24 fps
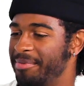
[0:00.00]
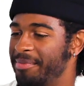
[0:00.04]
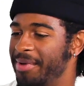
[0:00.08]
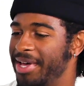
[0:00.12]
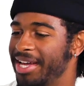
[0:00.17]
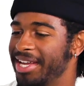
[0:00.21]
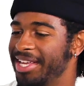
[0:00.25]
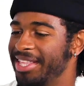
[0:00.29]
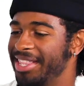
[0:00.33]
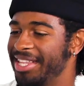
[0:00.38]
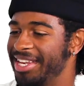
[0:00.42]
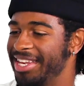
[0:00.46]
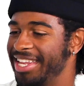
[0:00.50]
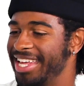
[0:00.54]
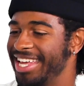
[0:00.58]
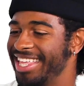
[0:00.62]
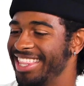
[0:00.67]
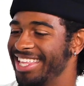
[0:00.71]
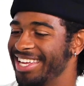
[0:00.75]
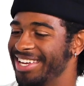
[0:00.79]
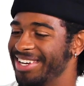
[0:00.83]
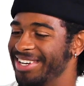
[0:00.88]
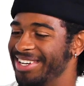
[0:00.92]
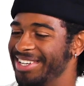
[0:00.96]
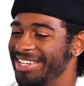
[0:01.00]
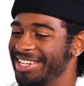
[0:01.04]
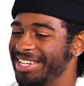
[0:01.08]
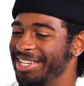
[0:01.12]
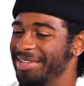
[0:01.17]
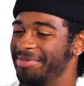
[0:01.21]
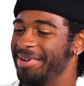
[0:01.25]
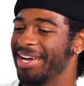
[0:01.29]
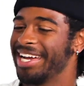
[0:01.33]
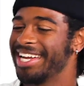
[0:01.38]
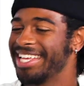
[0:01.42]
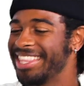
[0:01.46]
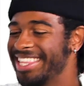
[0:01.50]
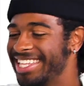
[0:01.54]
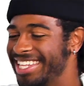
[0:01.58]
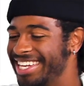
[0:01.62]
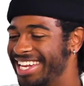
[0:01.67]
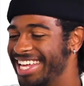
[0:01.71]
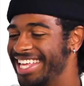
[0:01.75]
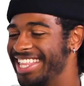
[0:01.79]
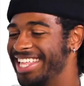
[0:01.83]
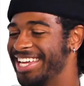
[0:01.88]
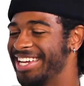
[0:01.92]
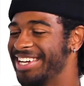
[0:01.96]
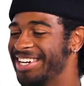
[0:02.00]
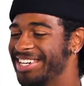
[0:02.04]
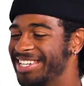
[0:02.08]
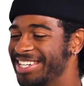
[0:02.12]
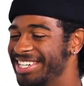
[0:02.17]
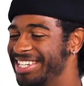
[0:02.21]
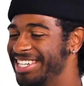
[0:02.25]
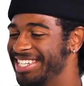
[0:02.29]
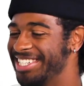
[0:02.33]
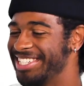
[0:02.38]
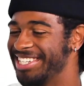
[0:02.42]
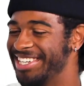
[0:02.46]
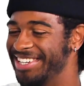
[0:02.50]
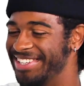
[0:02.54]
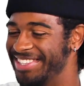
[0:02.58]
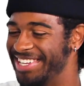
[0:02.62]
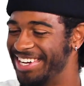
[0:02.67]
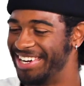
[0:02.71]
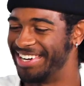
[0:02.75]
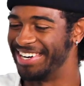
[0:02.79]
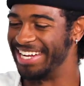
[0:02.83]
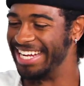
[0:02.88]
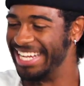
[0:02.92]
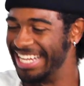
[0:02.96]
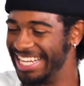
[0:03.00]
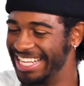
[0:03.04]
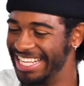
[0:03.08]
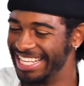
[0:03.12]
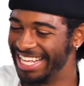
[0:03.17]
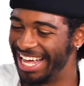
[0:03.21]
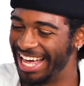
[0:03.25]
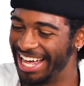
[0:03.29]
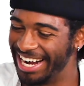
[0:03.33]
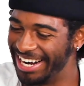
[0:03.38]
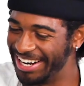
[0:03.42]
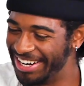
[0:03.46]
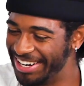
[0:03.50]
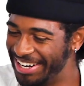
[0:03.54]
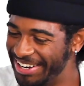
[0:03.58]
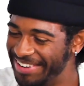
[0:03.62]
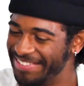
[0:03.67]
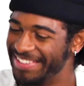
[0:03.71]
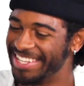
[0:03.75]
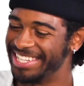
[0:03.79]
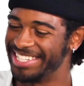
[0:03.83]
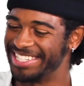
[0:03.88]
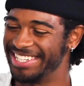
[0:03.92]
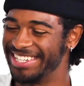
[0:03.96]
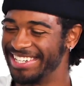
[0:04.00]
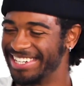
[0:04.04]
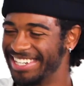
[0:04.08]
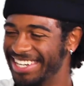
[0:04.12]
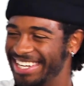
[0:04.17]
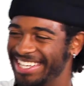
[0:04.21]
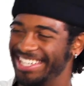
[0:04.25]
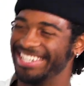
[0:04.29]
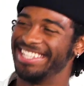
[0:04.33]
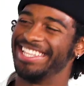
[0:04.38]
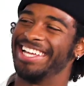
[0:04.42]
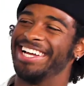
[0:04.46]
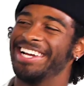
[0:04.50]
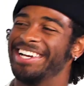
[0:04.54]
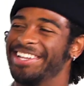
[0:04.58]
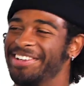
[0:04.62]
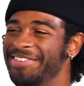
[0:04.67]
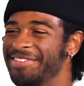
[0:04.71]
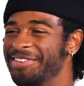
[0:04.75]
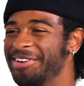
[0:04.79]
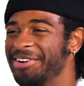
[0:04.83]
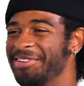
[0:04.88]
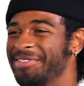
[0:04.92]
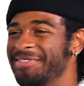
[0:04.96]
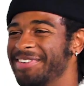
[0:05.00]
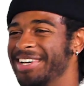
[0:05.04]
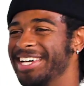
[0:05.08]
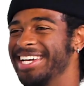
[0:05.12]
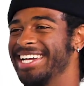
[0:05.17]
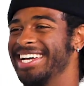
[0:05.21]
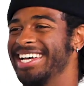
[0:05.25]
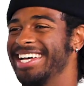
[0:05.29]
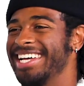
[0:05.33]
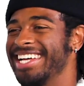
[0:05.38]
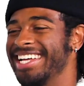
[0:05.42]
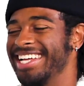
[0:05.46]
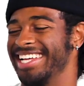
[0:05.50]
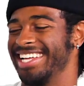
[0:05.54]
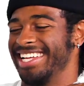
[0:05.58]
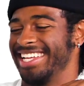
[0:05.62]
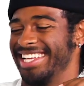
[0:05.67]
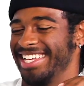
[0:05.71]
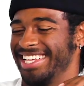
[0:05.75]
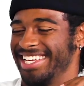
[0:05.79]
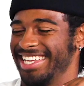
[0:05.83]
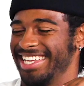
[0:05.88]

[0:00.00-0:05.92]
Back in the day they called her Disco Tony. I don't know if they still call her that anymore, but